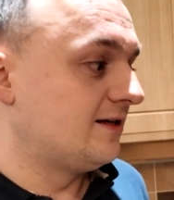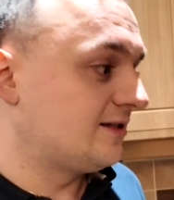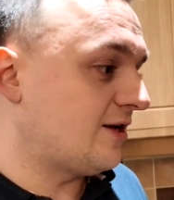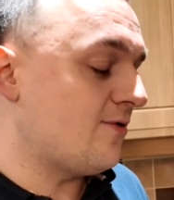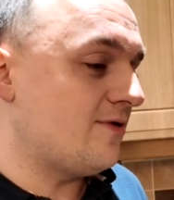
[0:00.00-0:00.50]

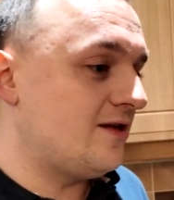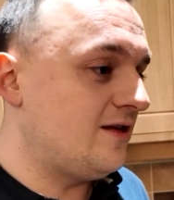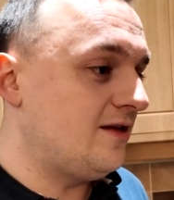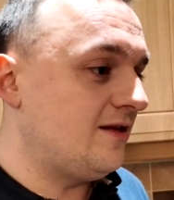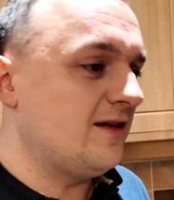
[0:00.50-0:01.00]
So
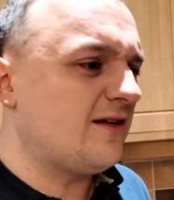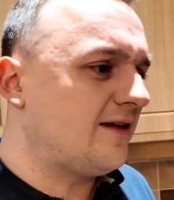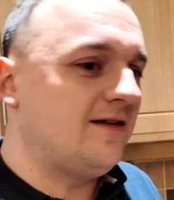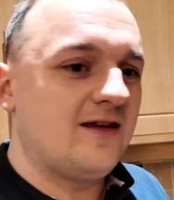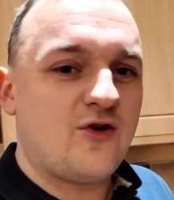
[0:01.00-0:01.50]
your
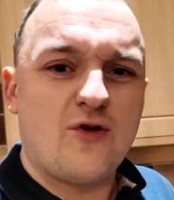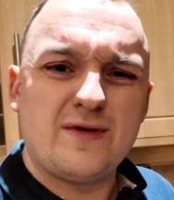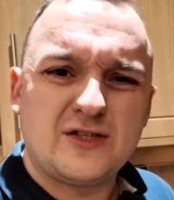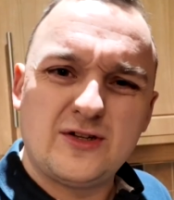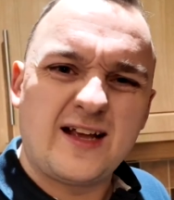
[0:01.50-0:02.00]

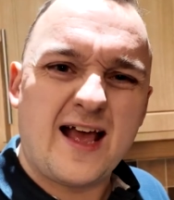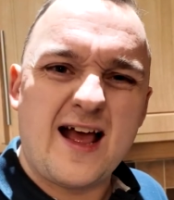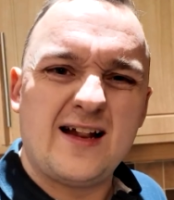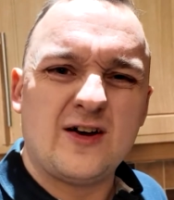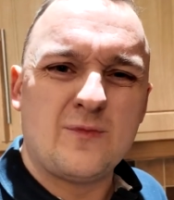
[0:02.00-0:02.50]
curry's going to get
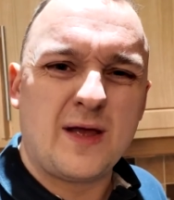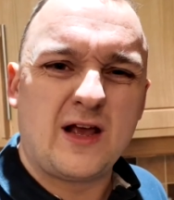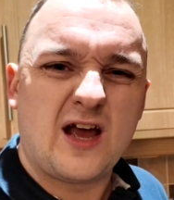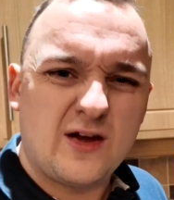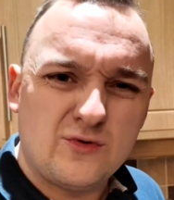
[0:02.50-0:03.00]
a little
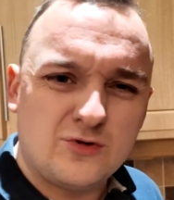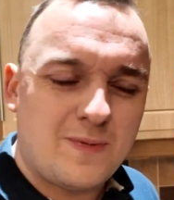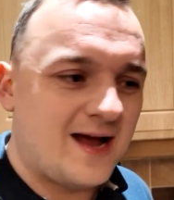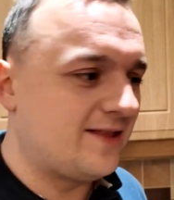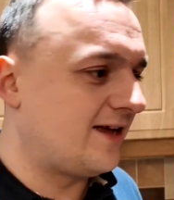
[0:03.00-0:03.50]
bit cold
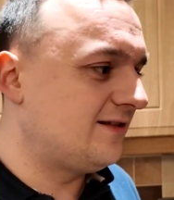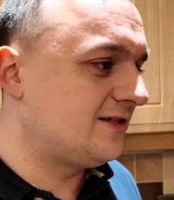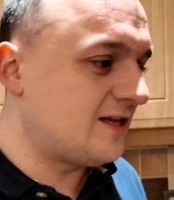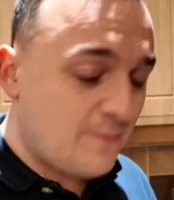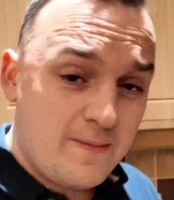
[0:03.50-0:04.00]
by then,
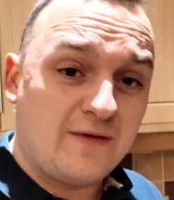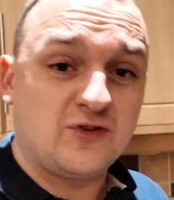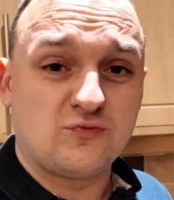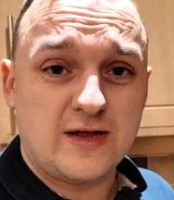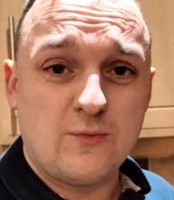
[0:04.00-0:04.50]
so you probably have
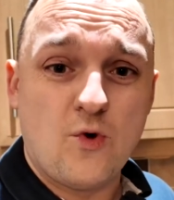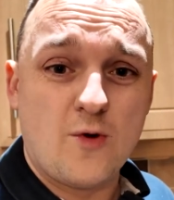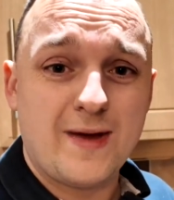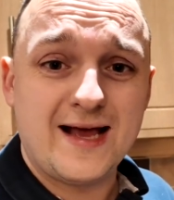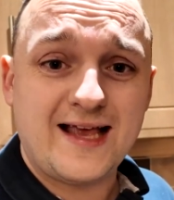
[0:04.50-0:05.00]
to
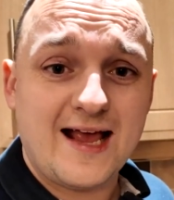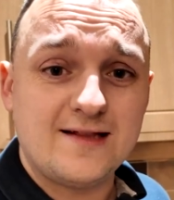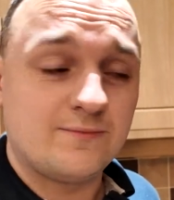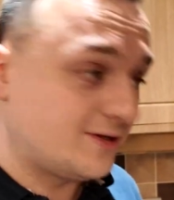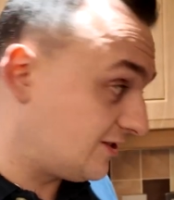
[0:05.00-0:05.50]
re-warm it
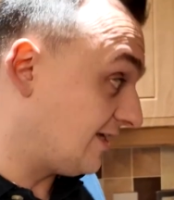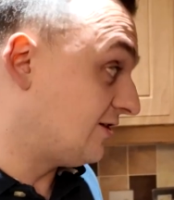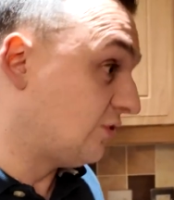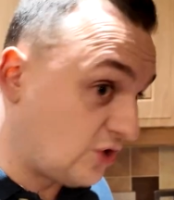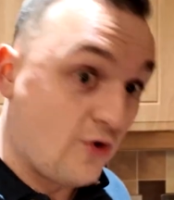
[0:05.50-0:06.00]
again, but it
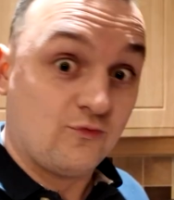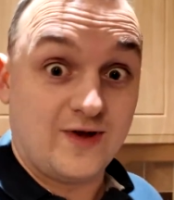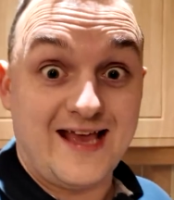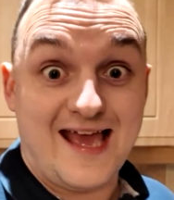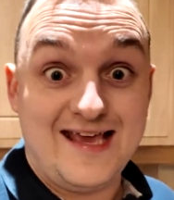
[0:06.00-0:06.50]
says don't
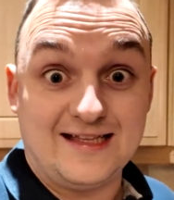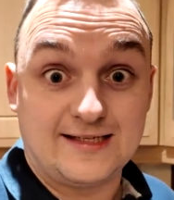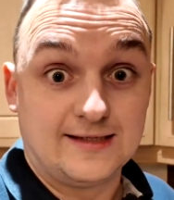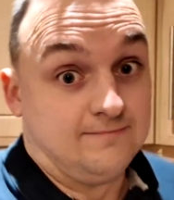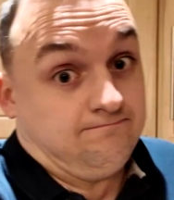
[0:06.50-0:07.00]
reheat.